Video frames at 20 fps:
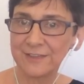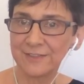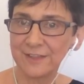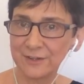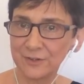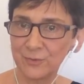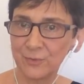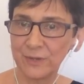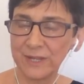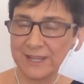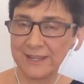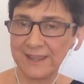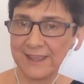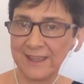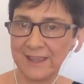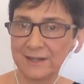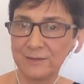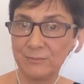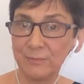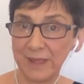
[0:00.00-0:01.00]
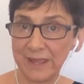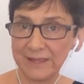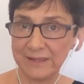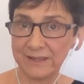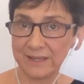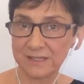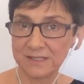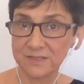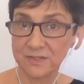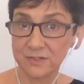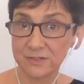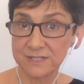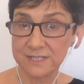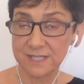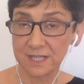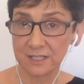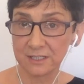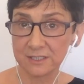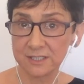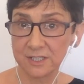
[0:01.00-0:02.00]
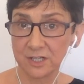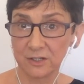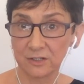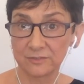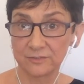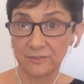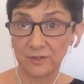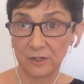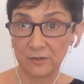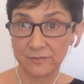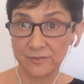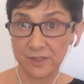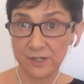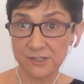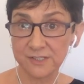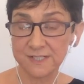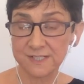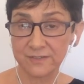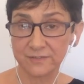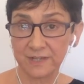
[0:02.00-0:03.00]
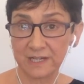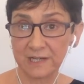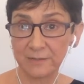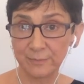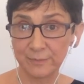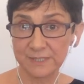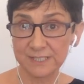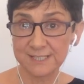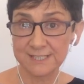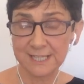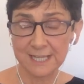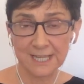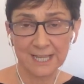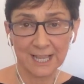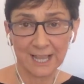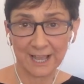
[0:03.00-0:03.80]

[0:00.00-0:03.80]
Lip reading: that we can make as a result of those developments.